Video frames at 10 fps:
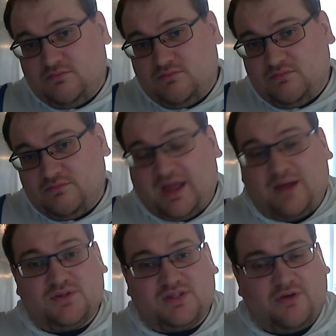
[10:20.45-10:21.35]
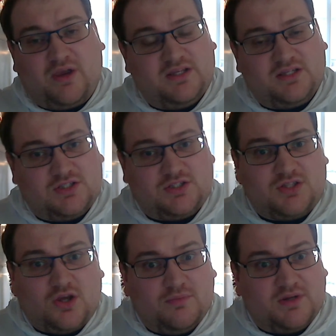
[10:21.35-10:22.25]
that was creating
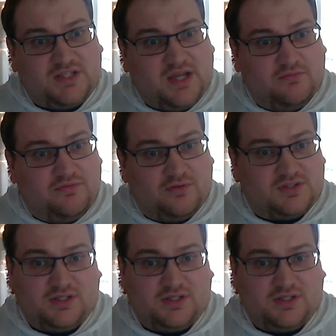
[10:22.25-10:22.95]
so much downforce